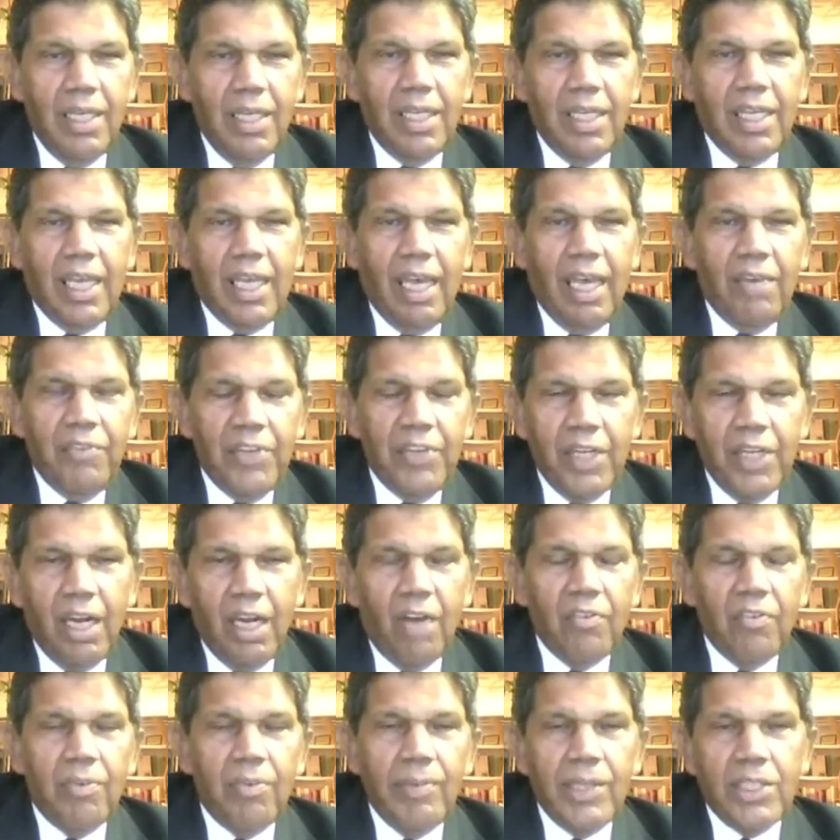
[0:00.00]
giving
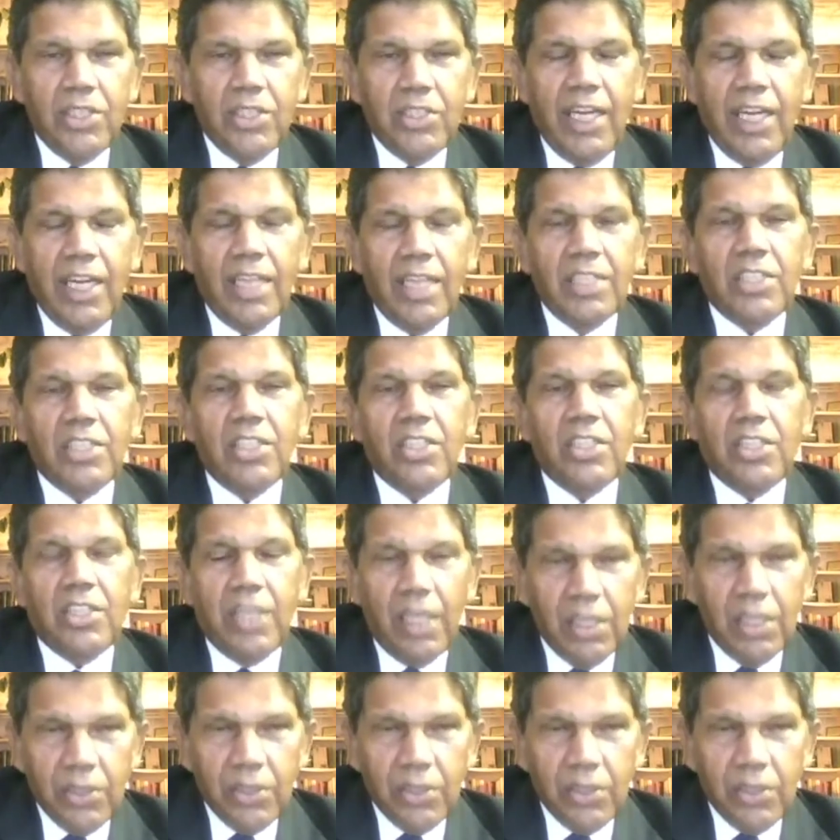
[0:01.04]
governments a chance to think